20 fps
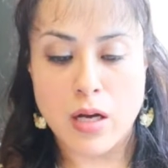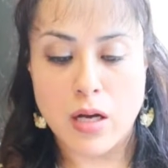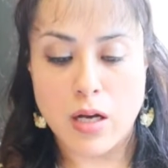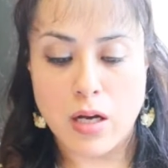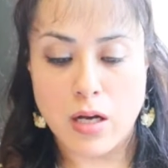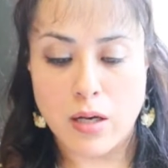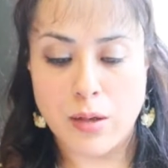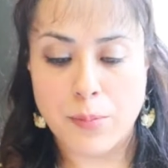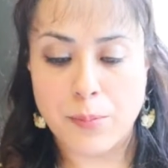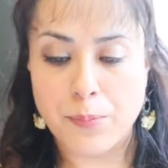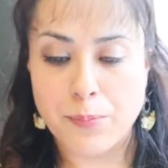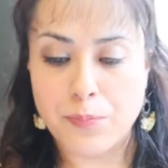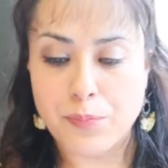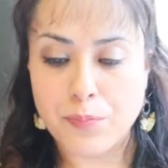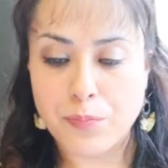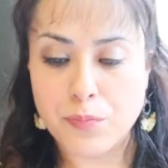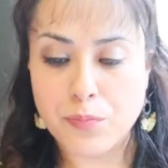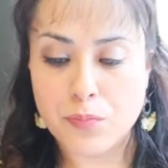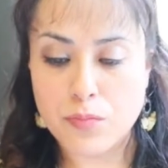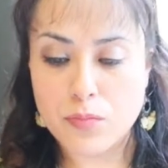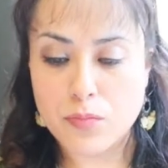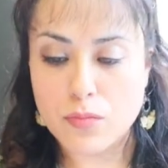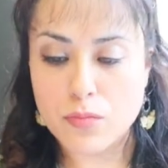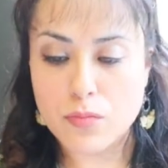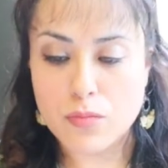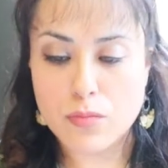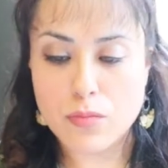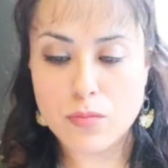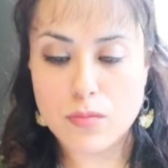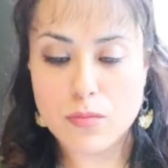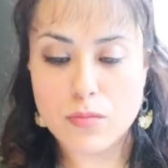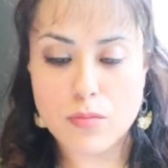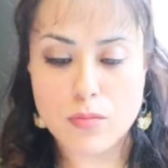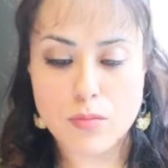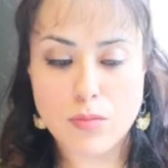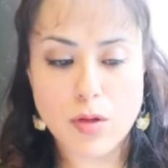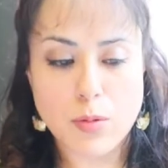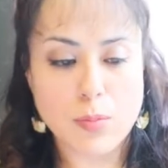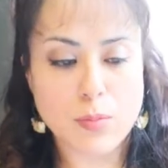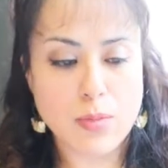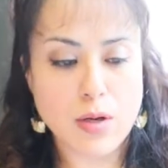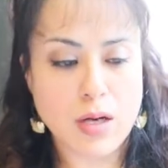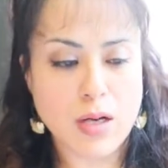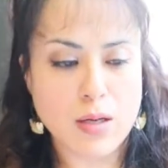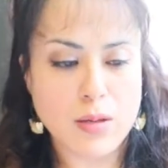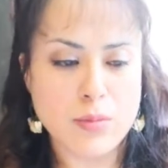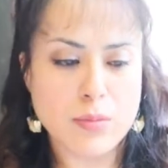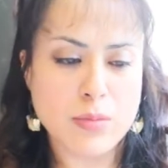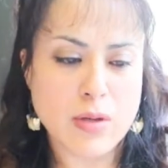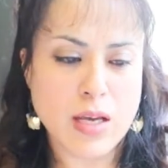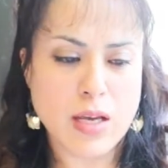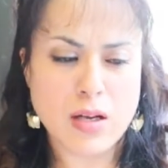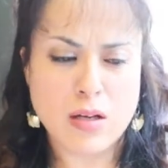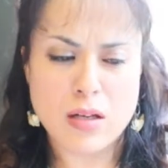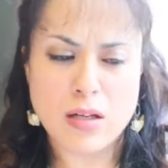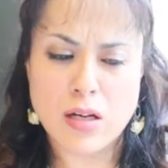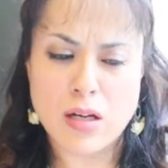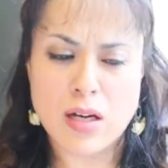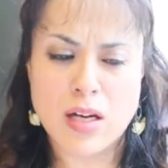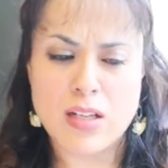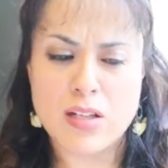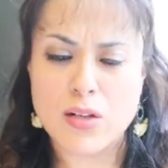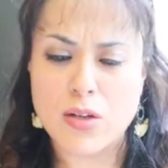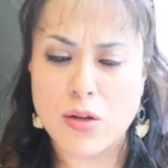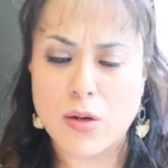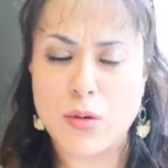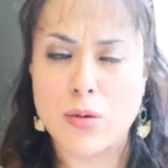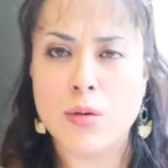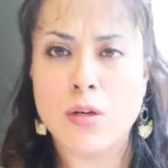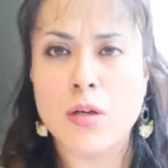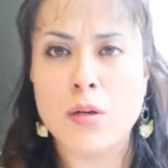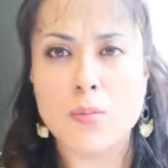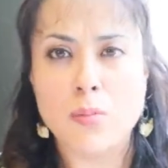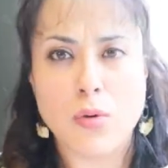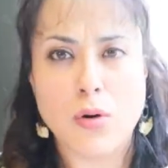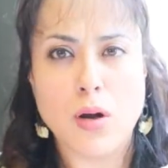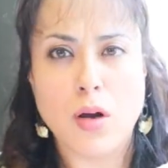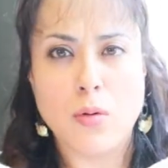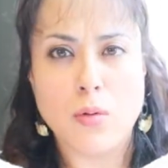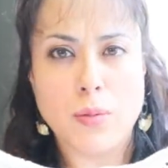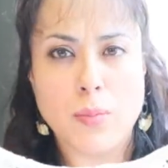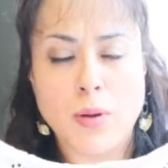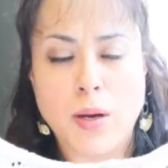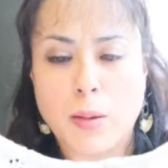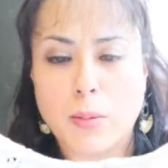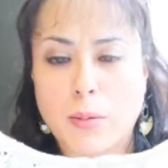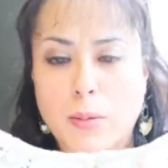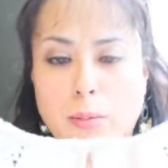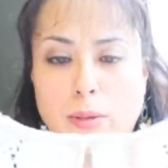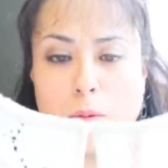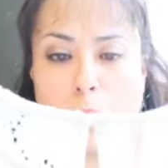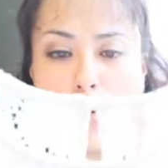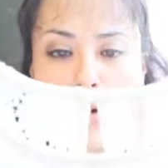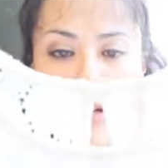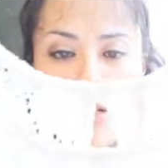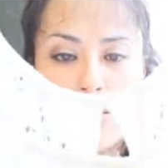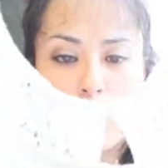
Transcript: um, um, a nude bra would probably work